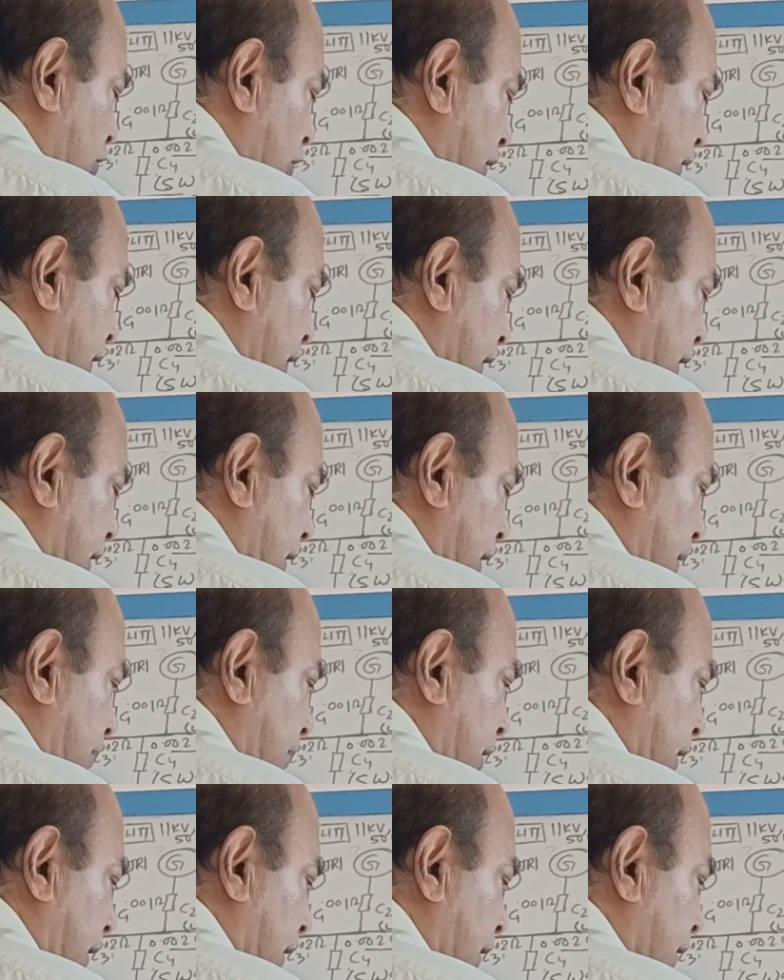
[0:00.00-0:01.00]
short circuit
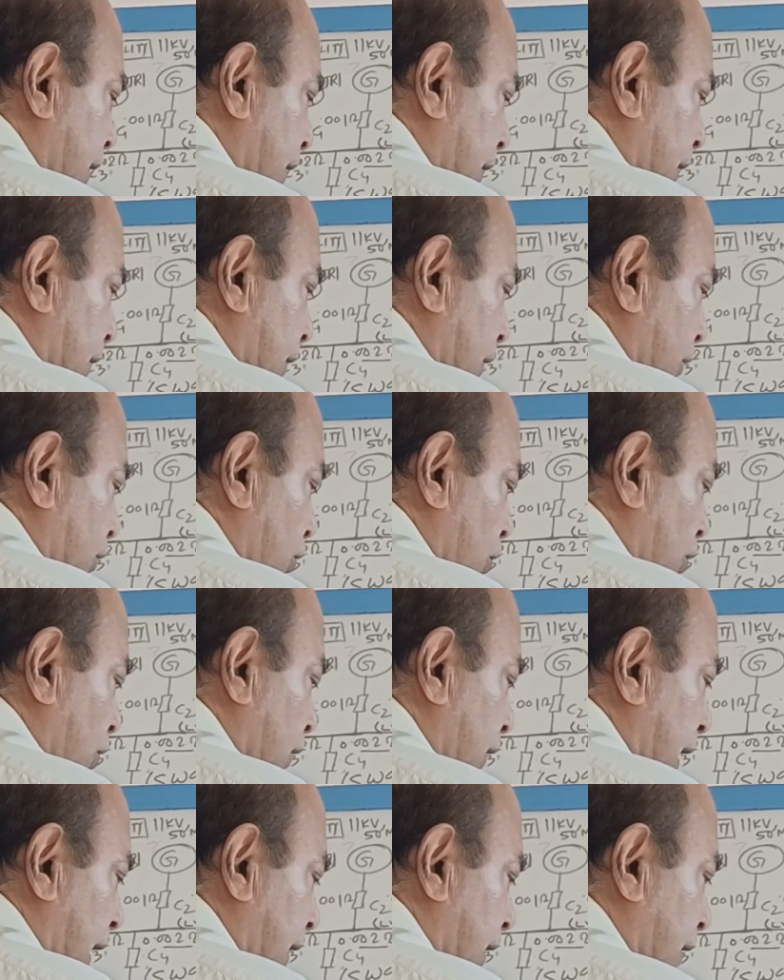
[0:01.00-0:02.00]
MVA. So
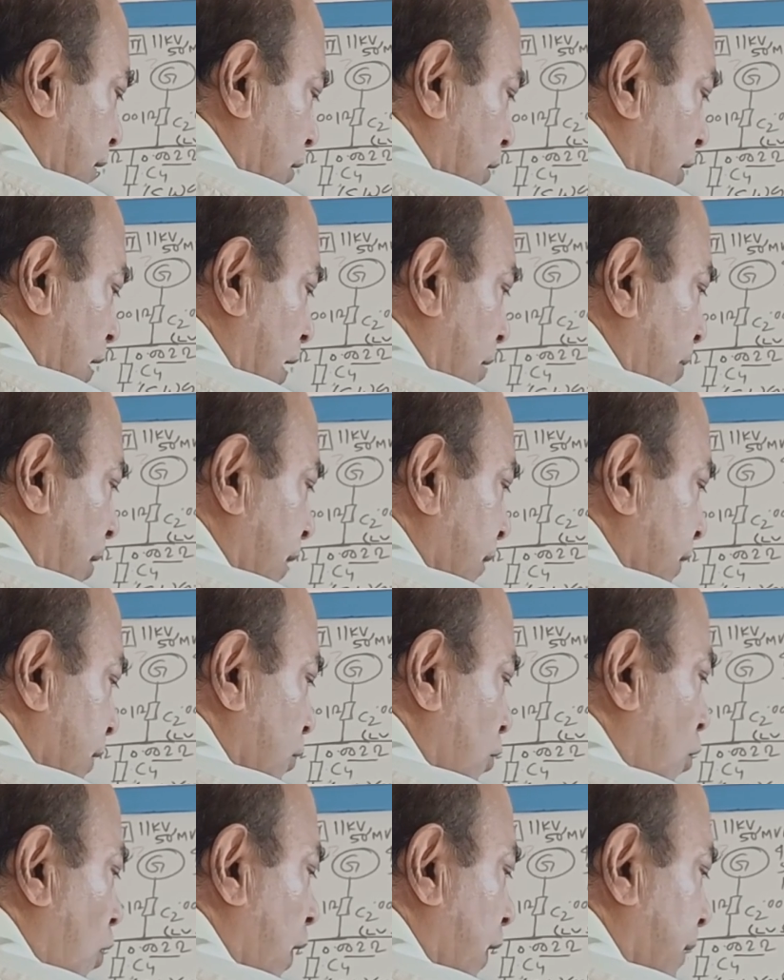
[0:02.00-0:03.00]
that equal to how much?
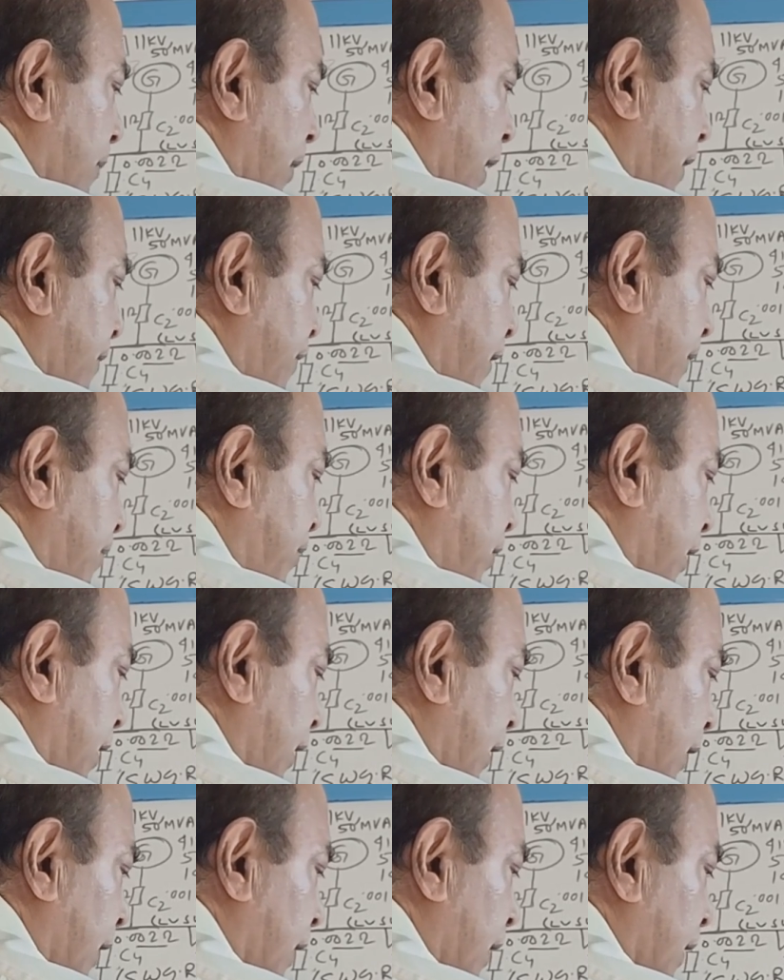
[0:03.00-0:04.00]
1 by
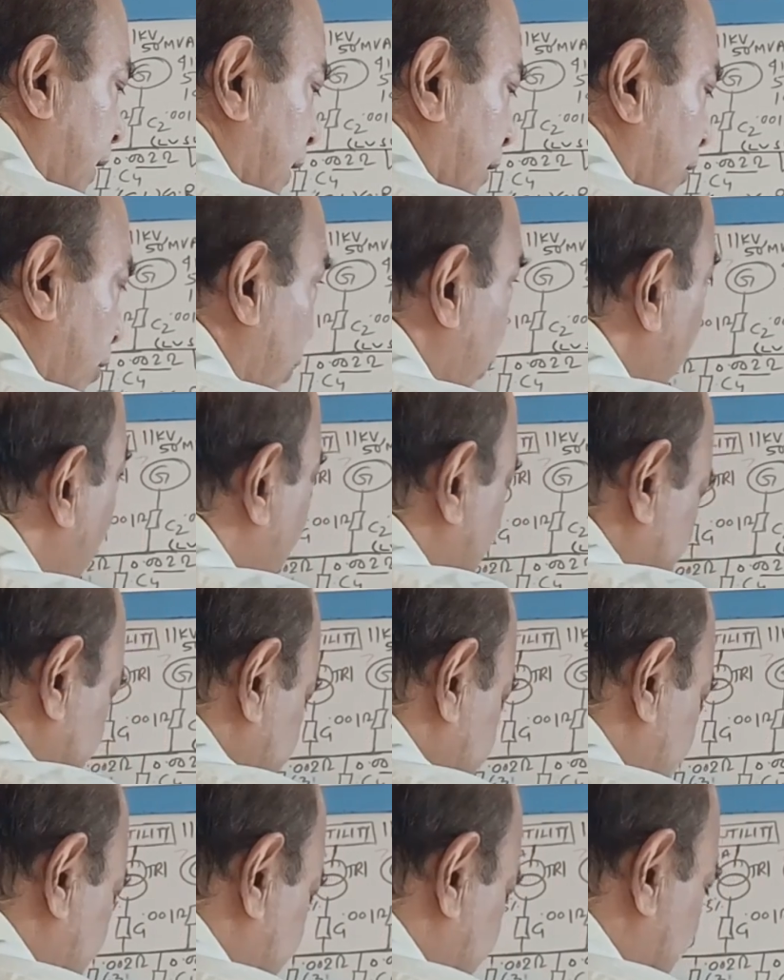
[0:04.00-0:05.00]
50. 1
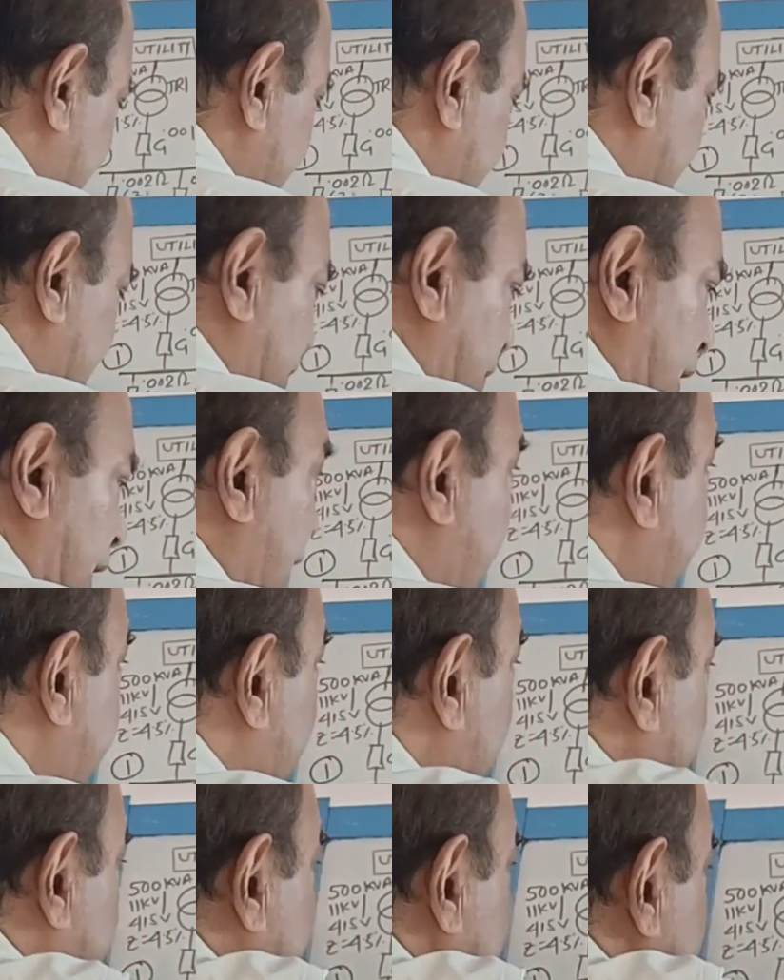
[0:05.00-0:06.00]
is a base MVA and
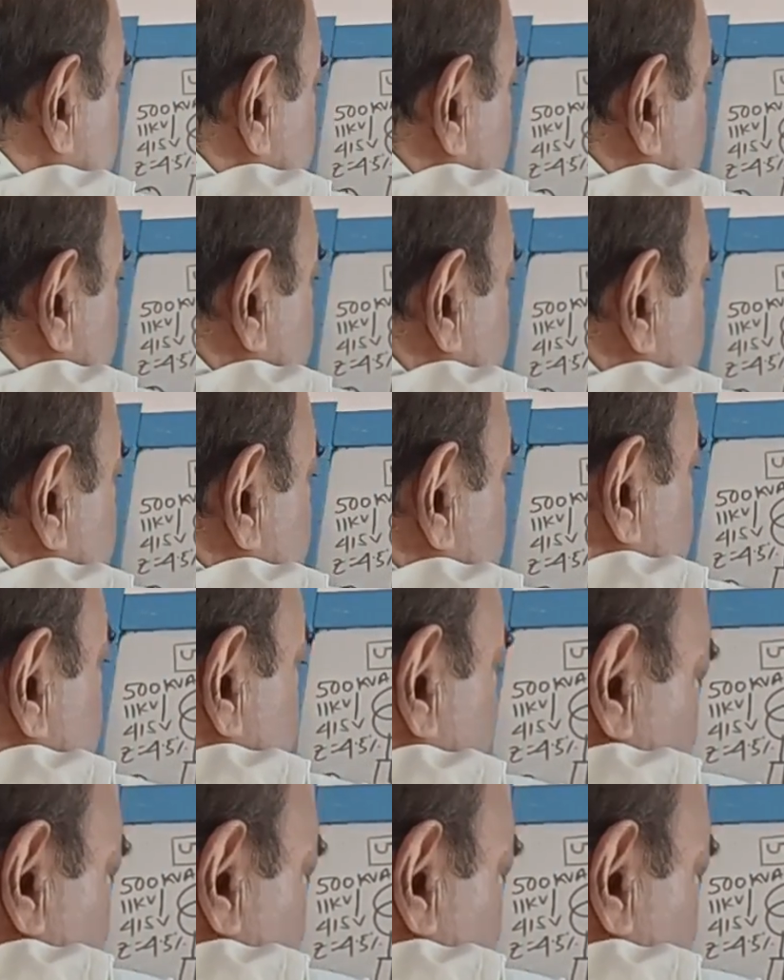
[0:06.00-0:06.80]
50 is the rated MVA